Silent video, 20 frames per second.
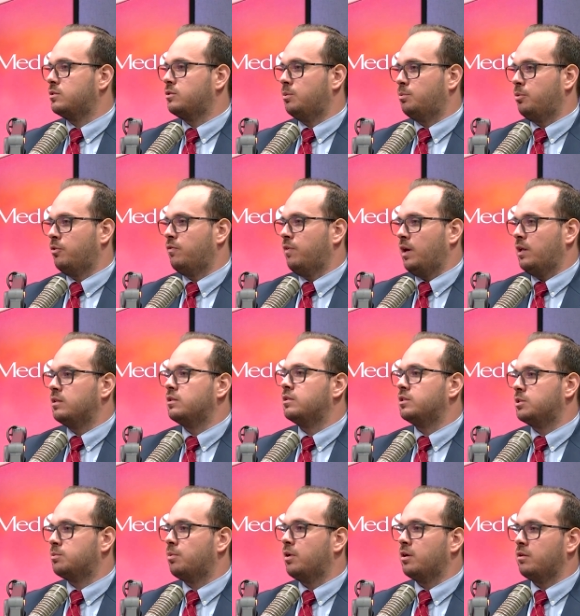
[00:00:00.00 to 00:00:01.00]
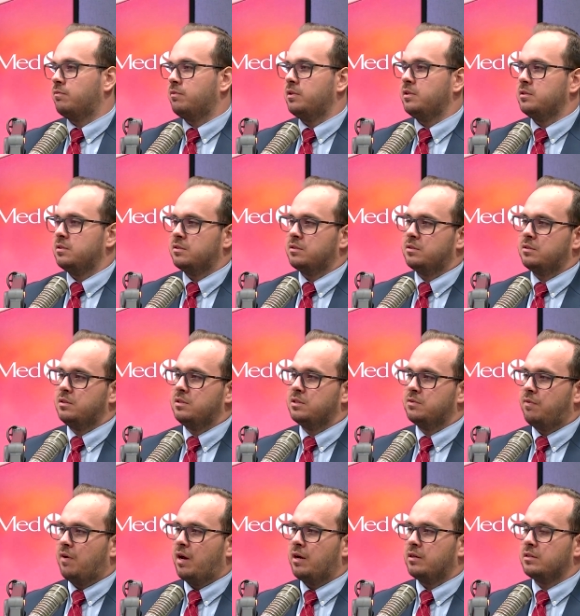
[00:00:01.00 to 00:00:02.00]
to prevent the spread of these
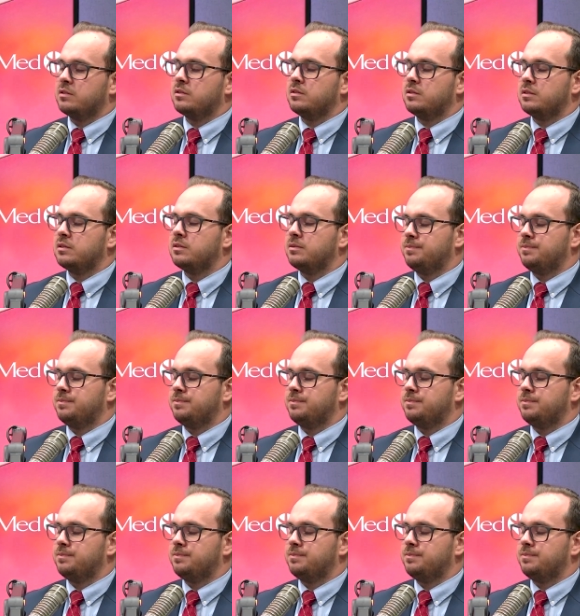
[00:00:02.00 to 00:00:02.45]
viruses.